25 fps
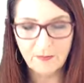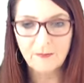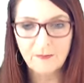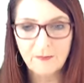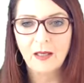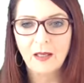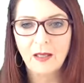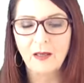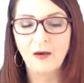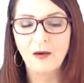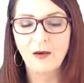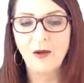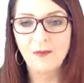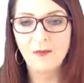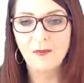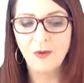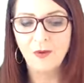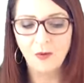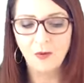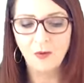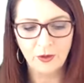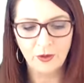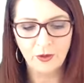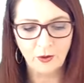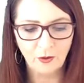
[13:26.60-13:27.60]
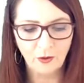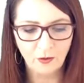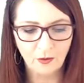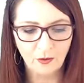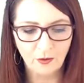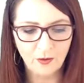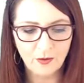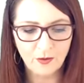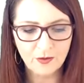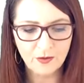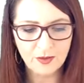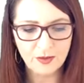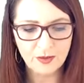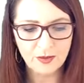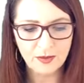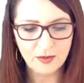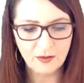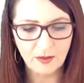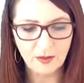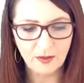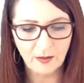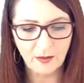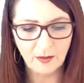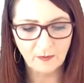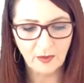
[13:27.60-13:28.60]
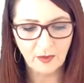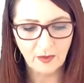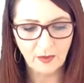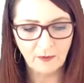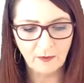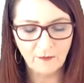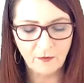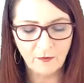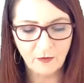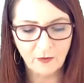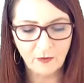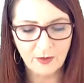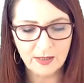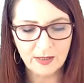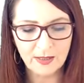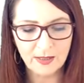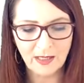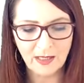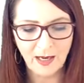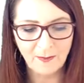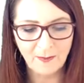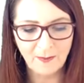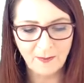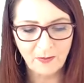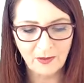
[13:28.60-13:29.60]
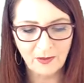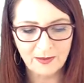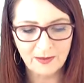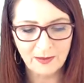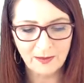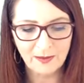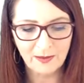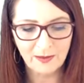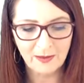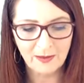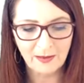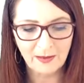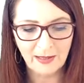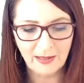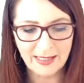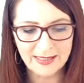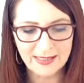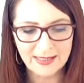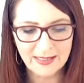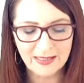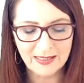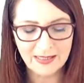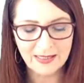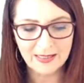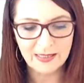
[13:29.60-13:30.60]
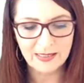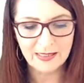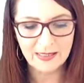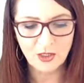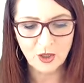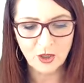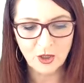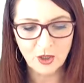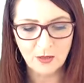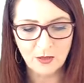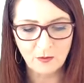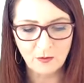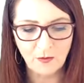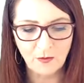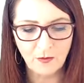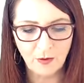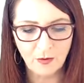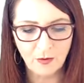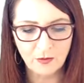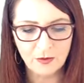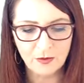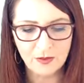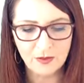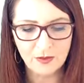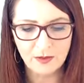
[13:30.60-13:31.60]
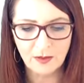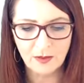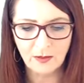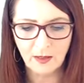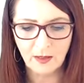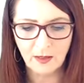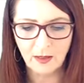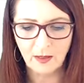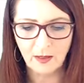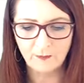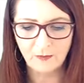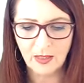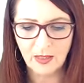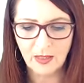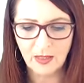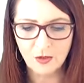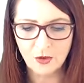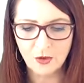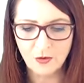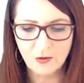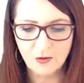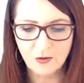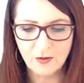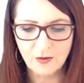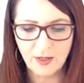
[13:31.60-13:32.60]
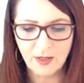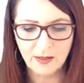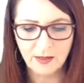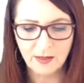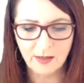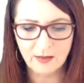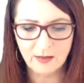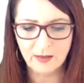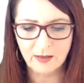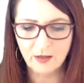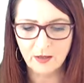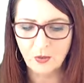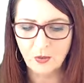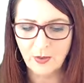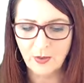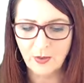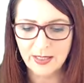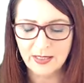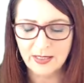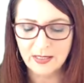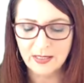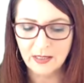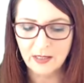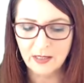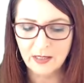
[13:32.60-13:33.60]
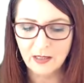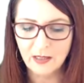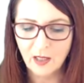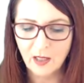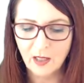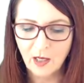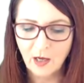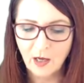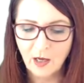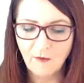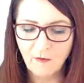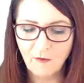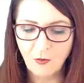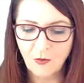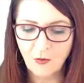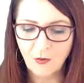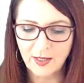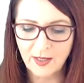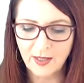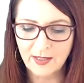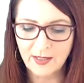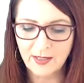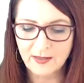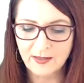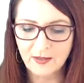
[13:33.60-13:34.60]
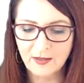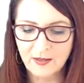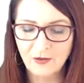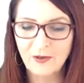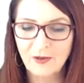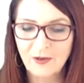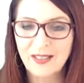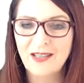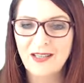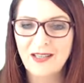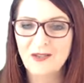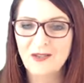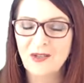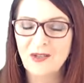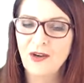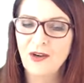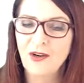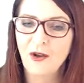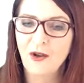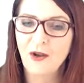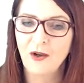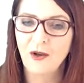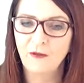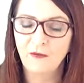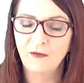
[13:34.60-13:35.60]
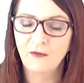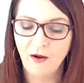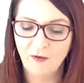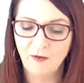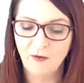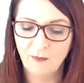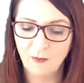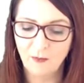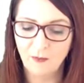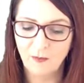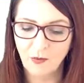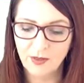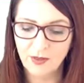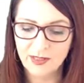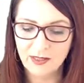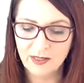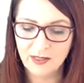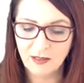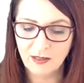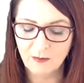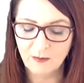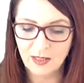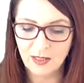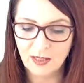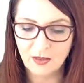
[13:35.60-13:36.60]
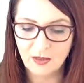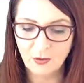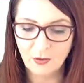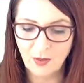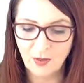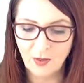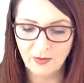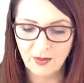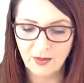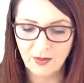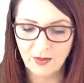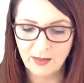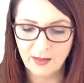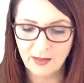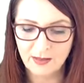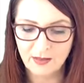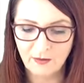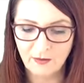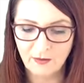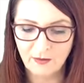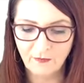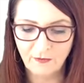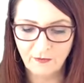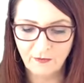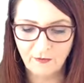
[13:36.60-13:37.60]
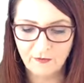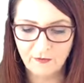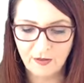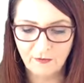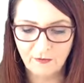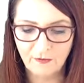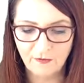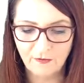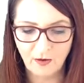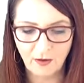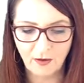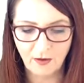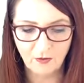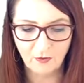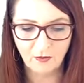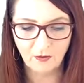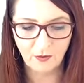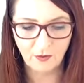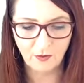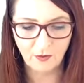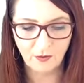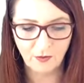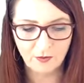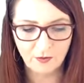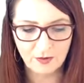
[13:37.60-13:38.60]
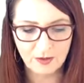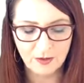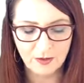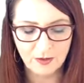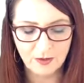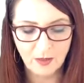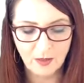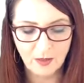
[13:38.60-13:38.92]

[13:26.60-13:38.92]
a lot more than girls. For example, in the less than 6 year olds in 2020, 4,395 boys compared to 1,055 girls.